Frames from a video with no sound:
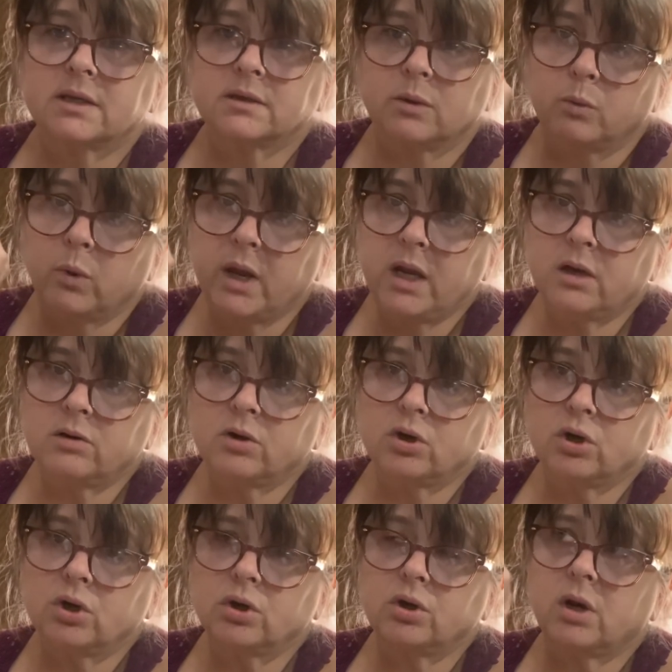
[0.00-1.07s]
a
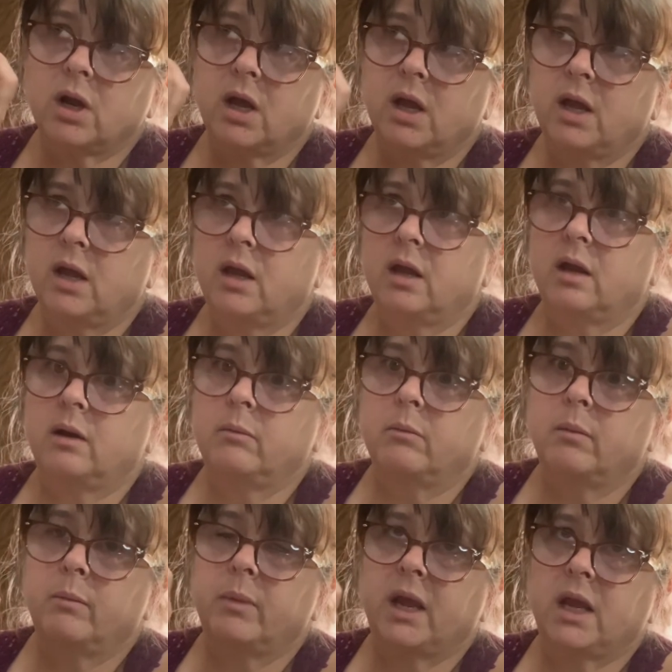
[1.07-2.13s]
whitener, and
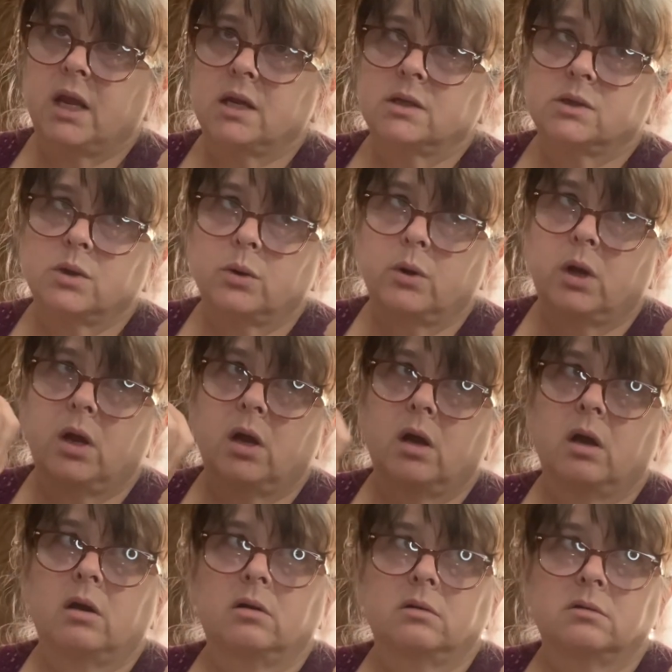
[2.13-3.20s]
baking
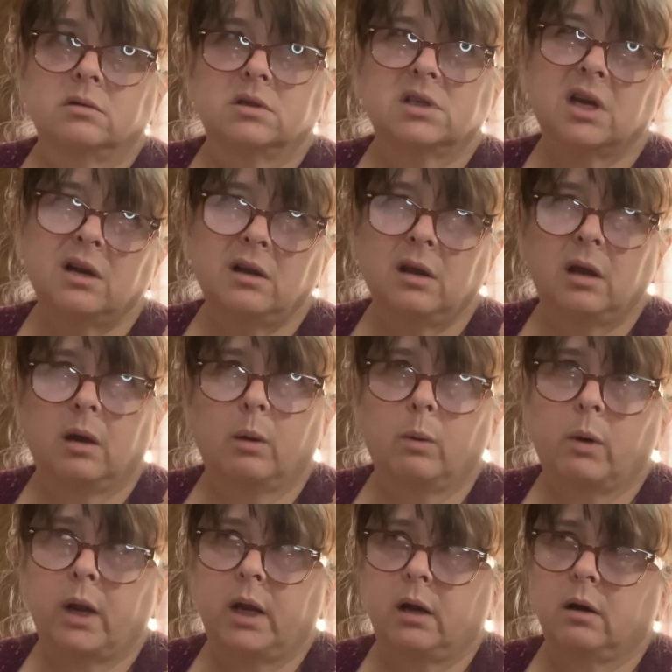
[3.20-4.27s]
soda, it's kind of like a
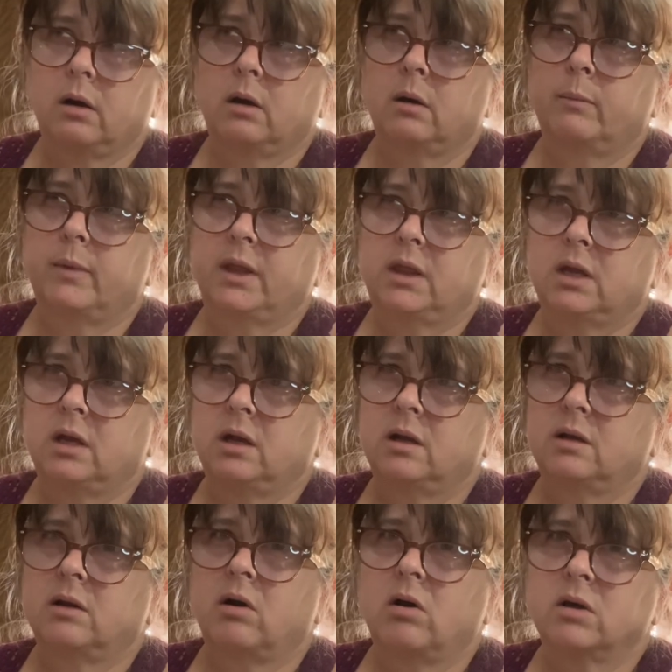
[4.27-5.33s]
whitener, but then
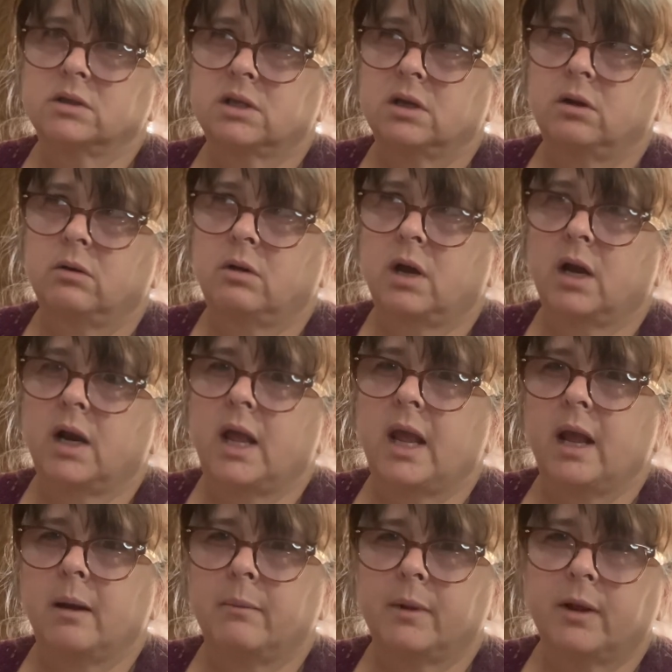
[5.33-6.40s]
it also kind of
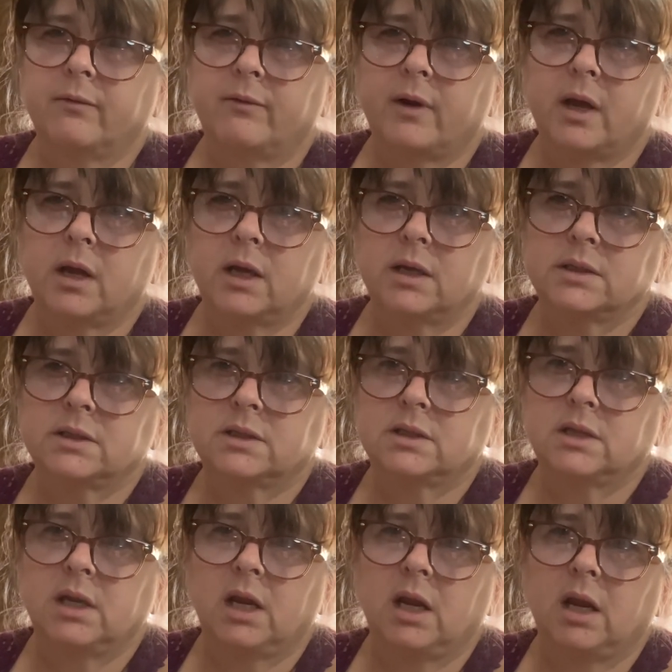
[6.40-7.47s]
amplifies
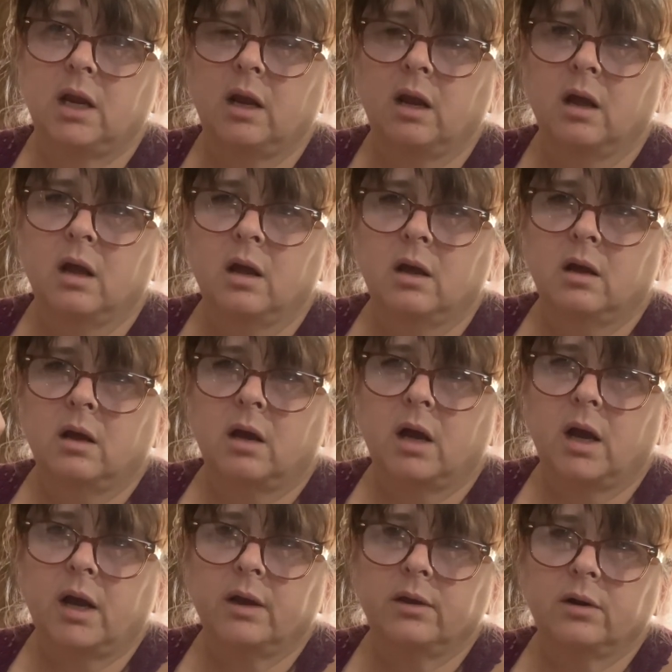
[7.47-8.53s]
the
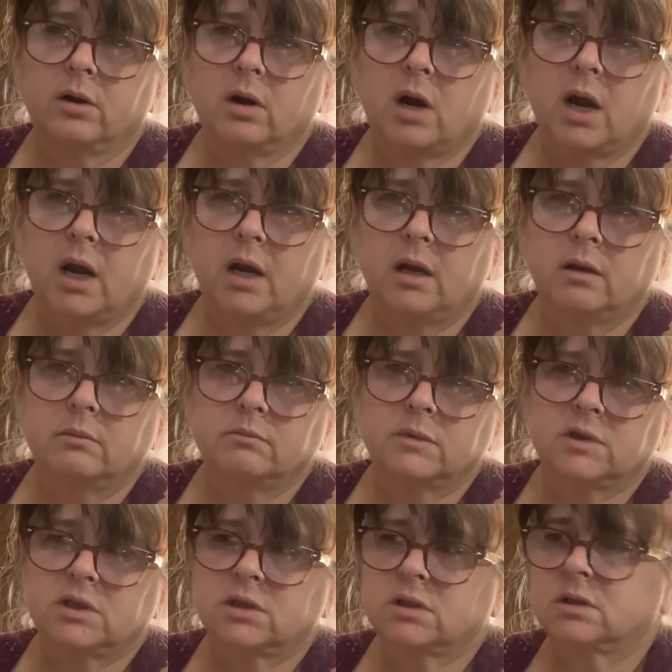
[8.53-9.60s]
other
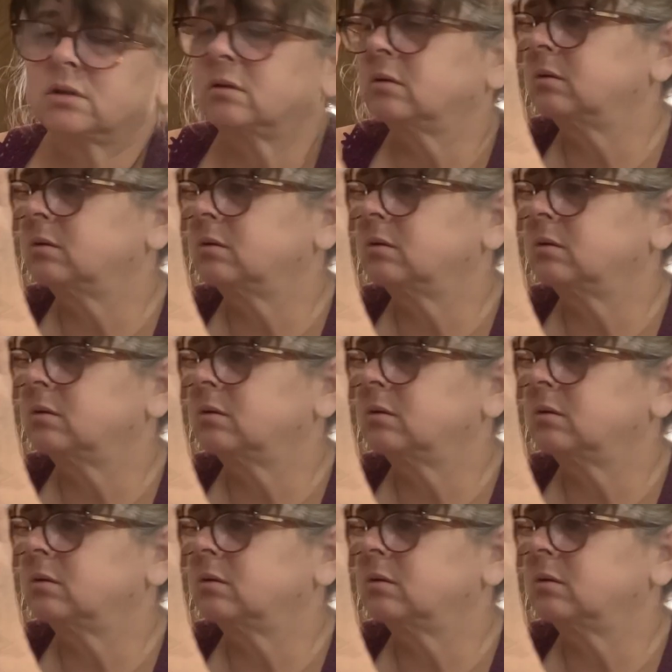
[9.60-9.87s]
items'